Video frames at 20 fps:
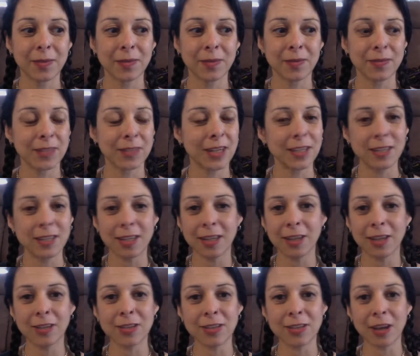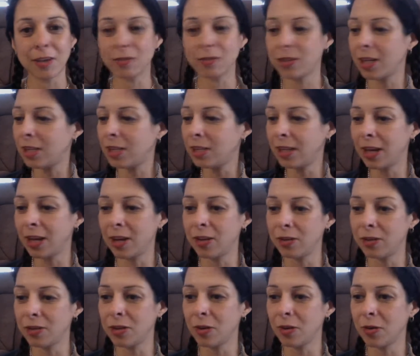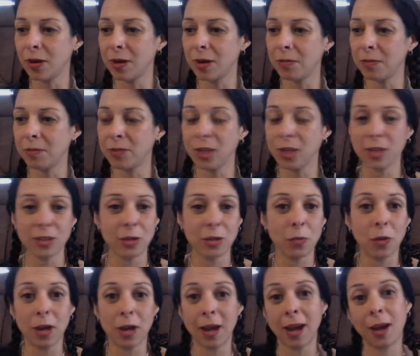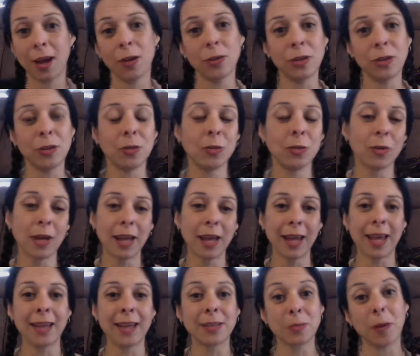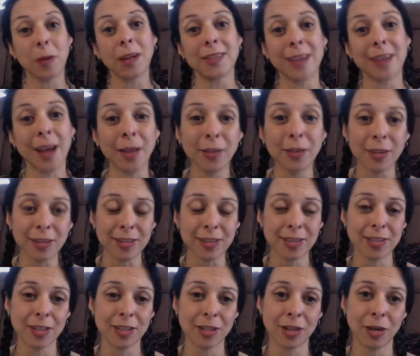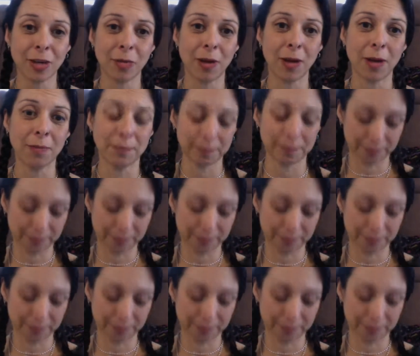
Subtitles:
Changing yourself, changing how you show up, changing how you expect others to show up.